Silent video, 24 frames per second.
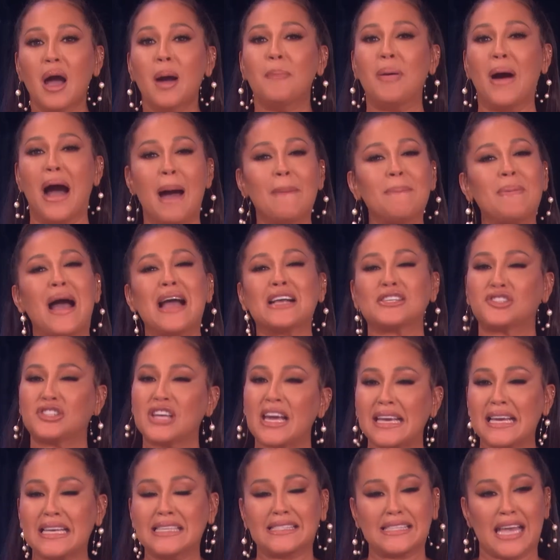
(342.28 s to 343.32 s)
Popeye's
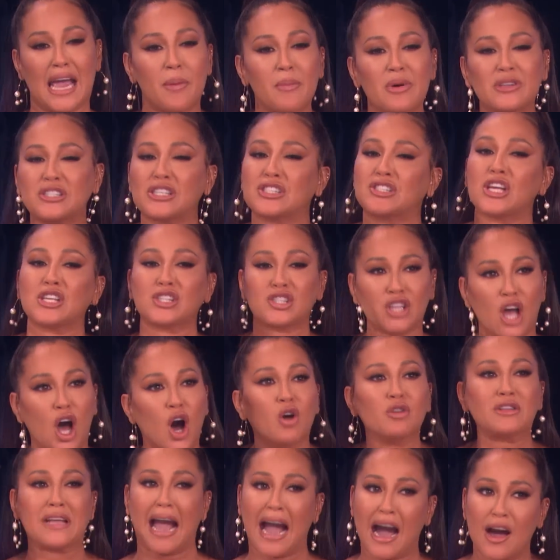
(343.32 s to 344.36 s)
chicken sandwiches are
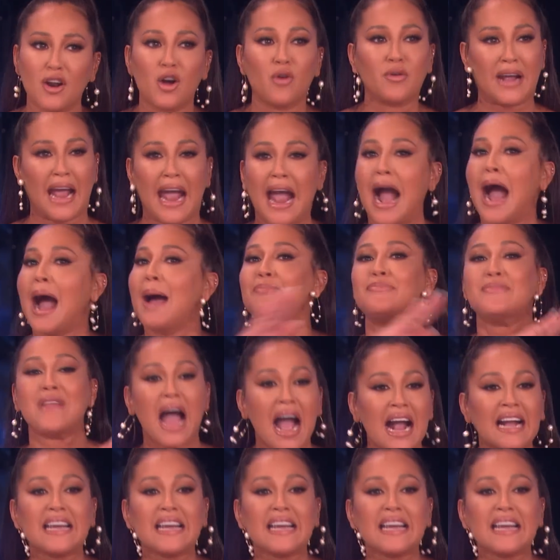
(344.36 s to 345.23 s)
sold out, okay? I'm not